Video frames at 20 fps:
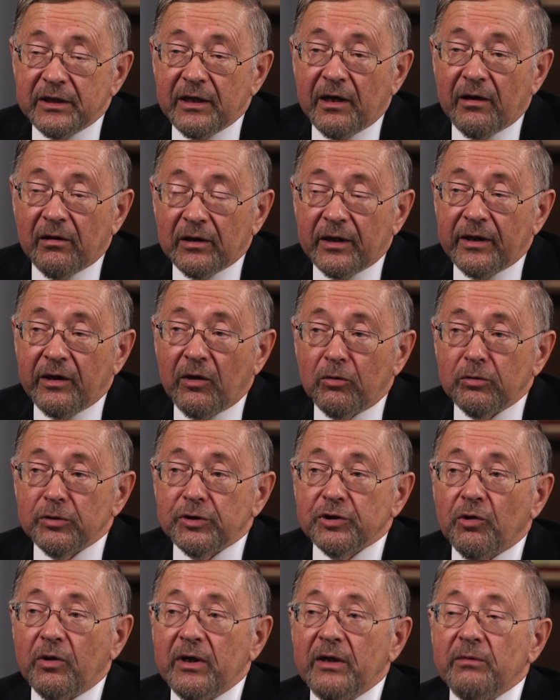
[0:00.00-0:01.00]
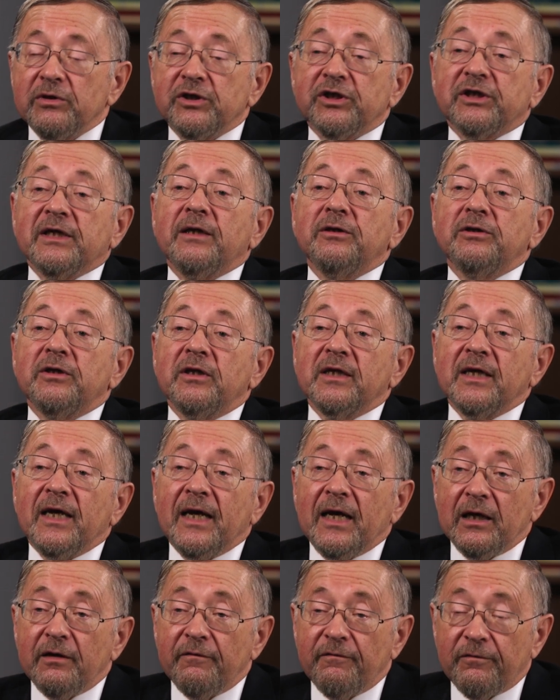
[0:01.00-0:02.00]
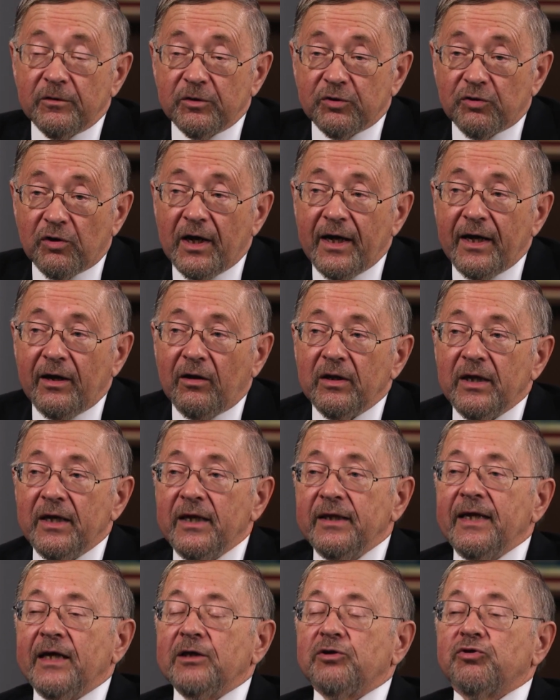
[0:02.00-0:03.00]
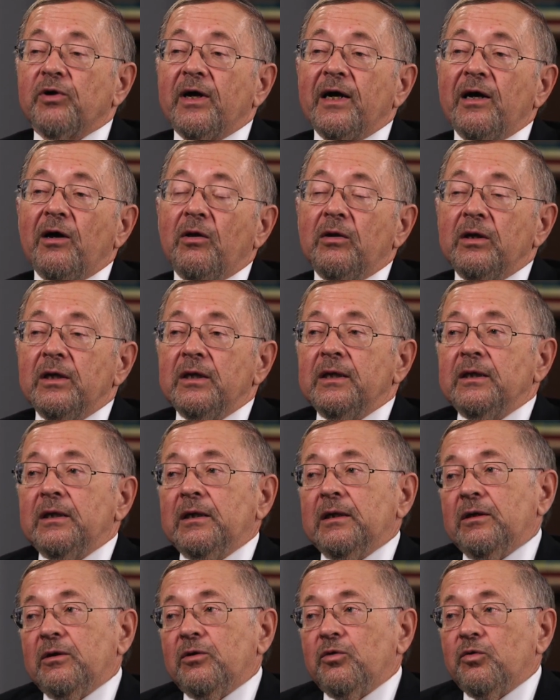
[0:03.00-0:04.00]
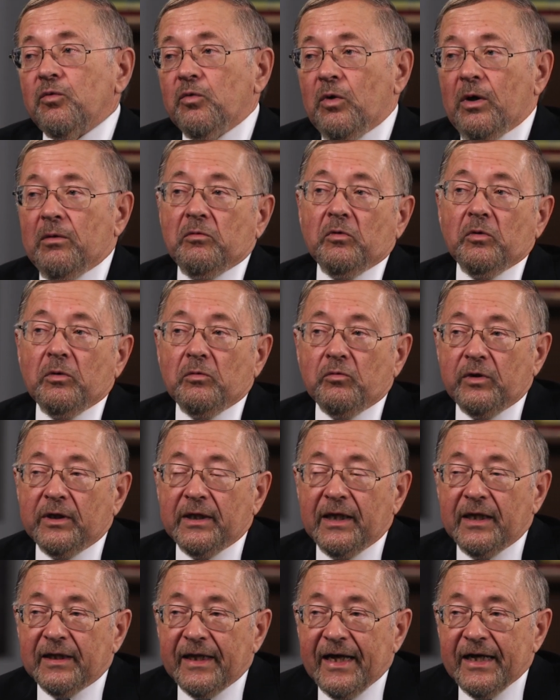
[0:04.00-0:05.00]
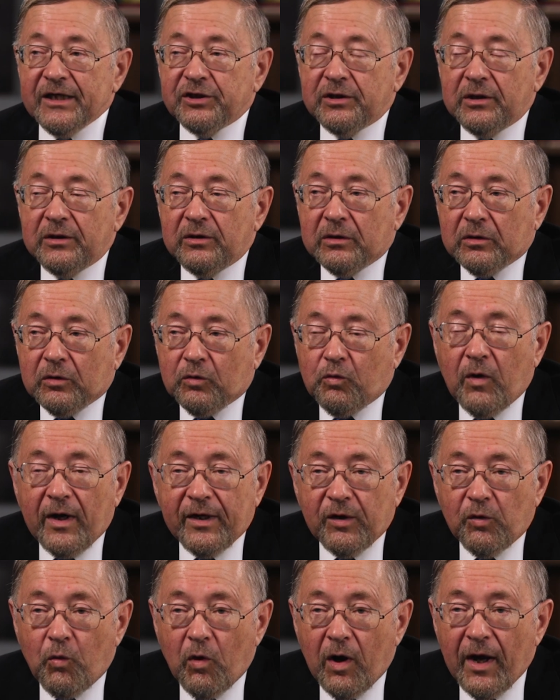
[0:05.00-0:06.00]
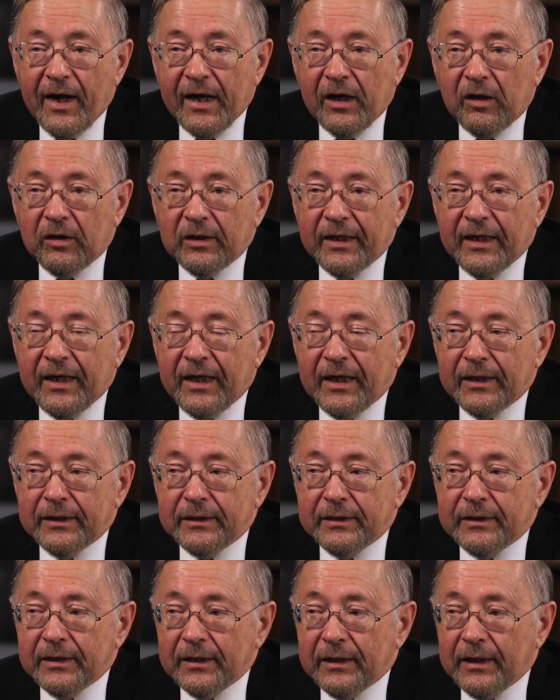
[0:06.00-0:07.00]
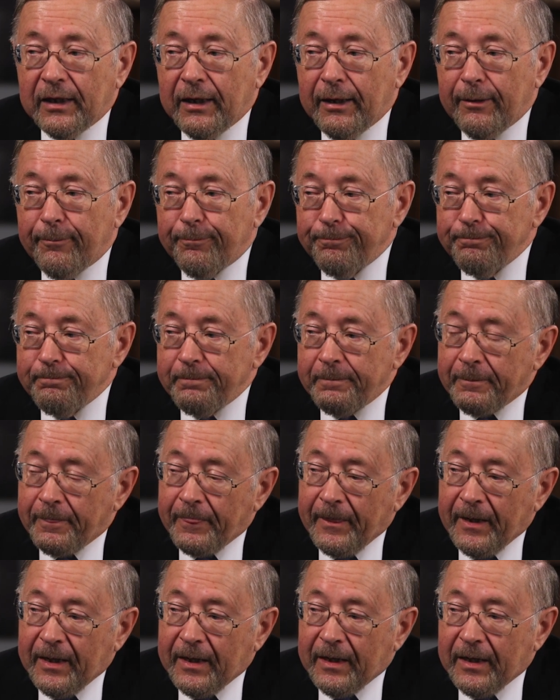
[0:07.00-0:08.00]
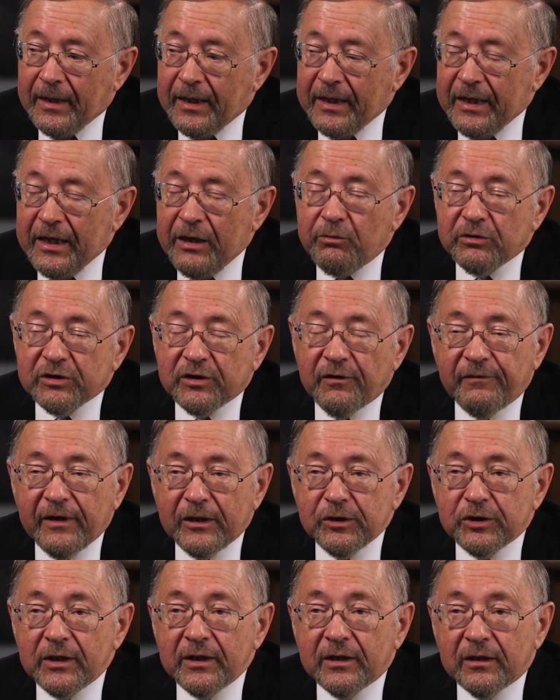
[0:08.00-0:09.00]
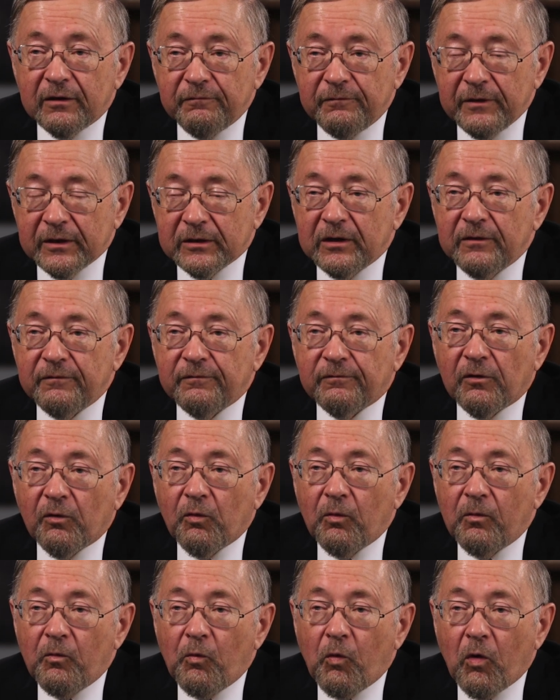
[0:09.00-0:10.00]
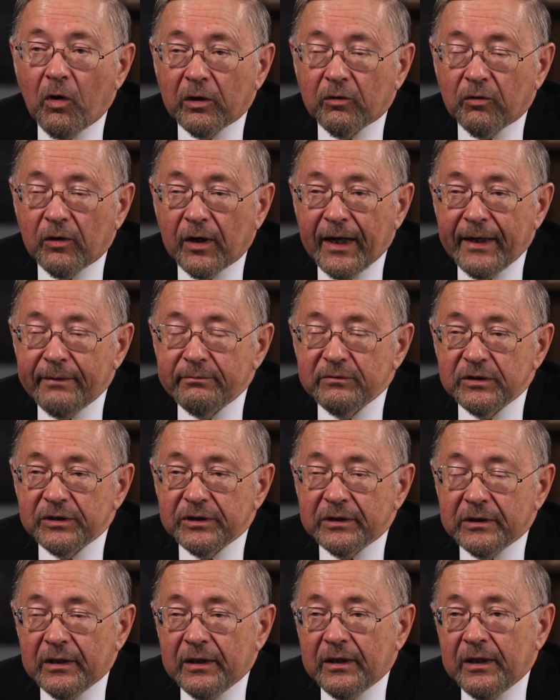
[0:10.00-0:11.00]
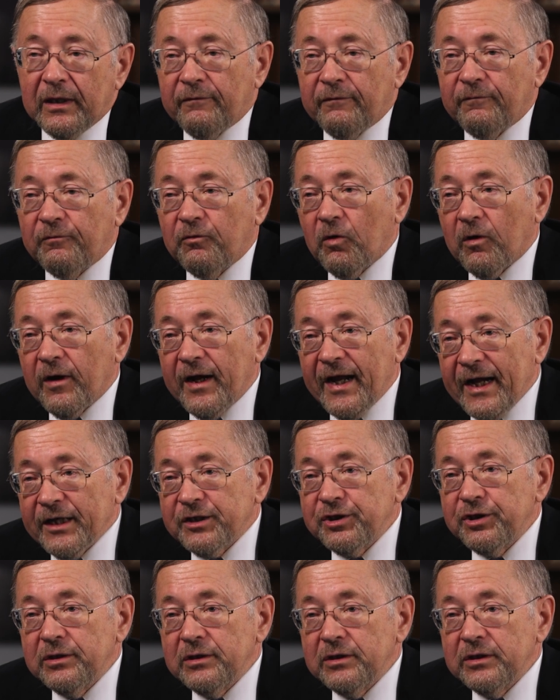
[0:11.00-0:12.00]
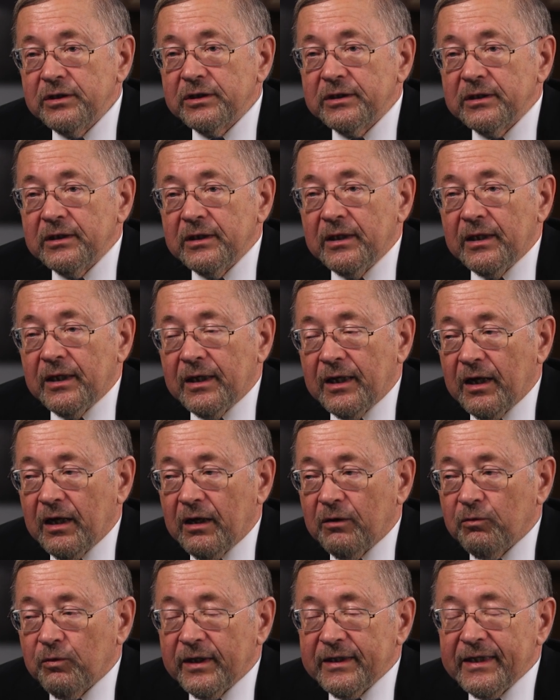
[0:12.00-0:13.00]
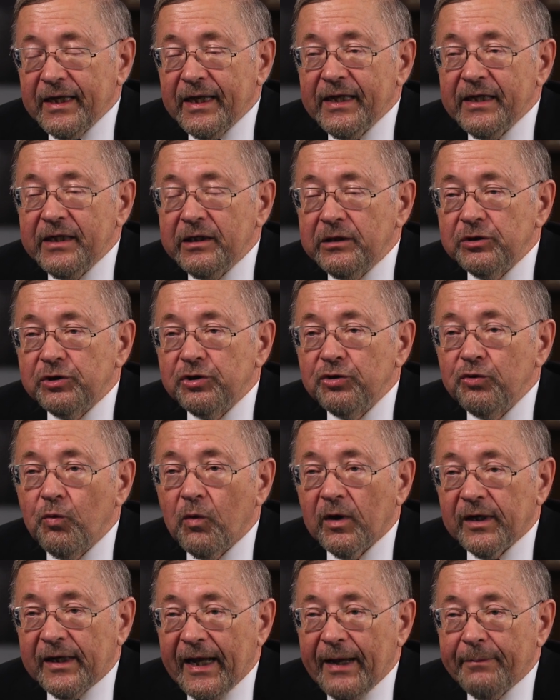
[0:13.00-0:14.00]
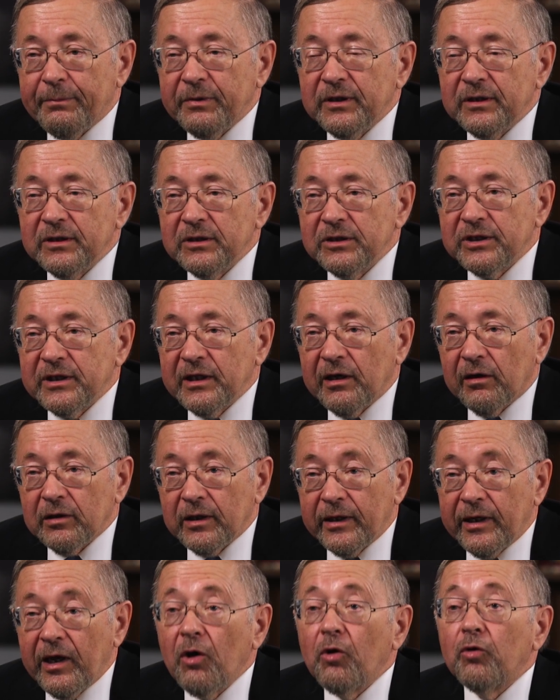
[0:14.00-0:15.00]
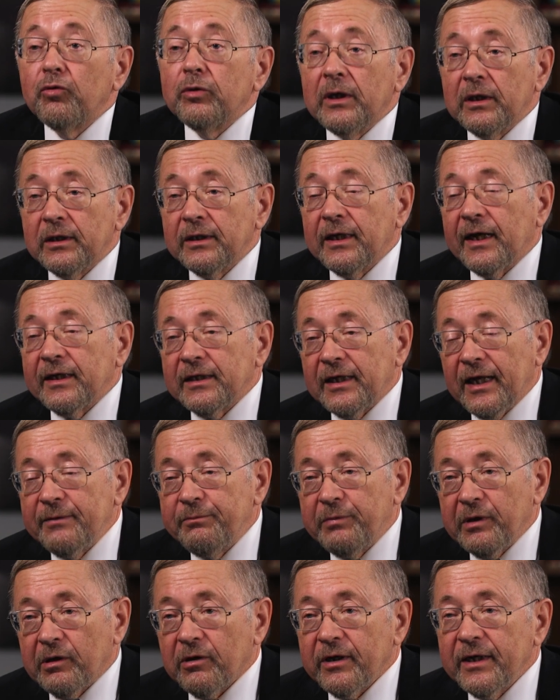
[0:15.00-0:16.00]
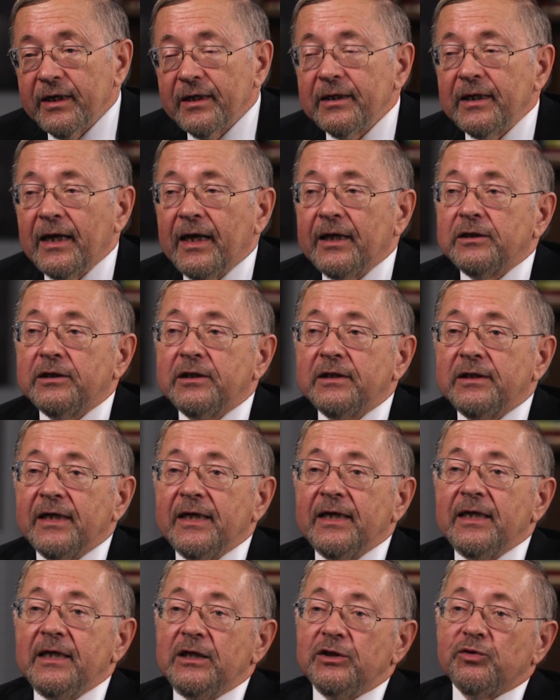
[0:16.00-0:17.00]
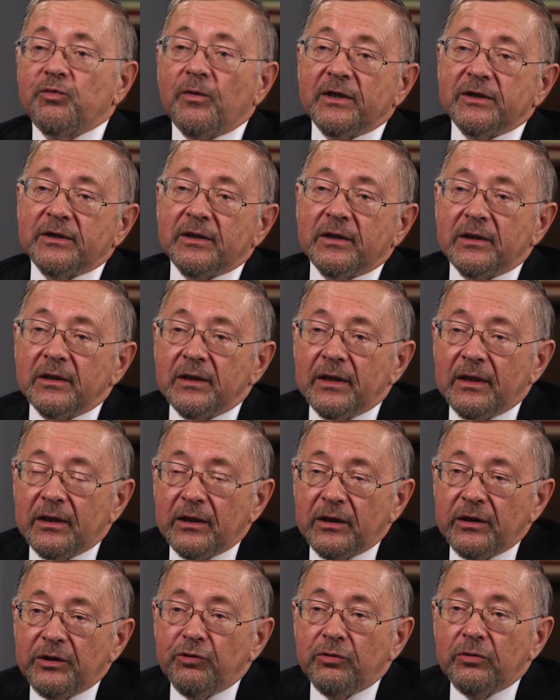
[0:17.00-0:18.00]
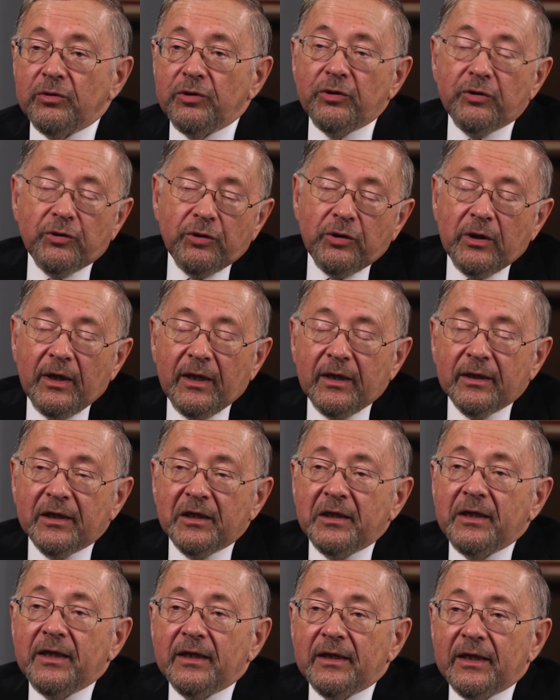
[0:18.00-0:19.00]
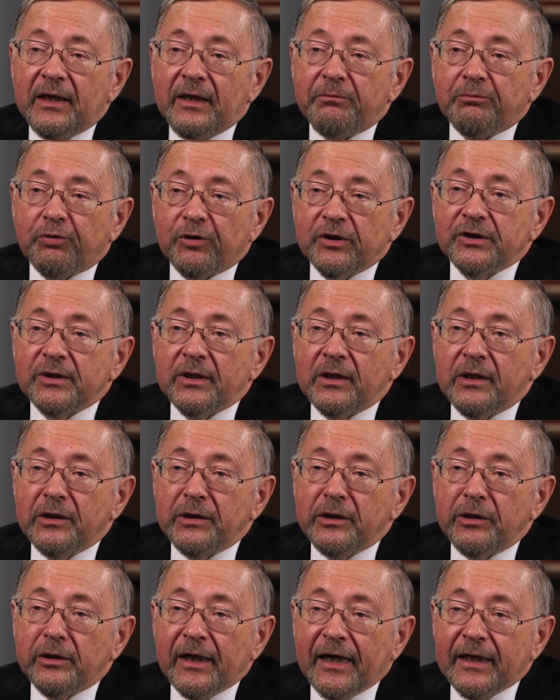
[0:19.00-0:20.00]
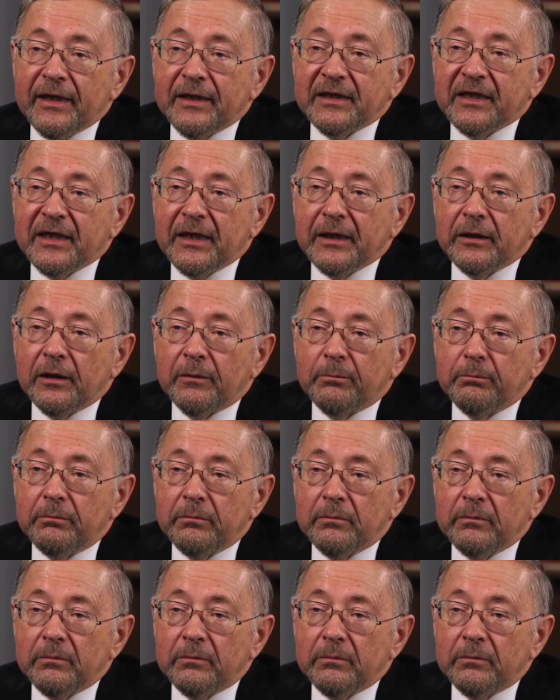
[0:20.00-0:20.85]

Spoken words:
Sierra Leone, so he was sent to The Hague for trial. That trial really lasted quite a while, and he was eventually convicted for war crimes for actions relating to what happened in Sierra Leone, not Liberia, and today he's resident in a prison in the United Kingdom.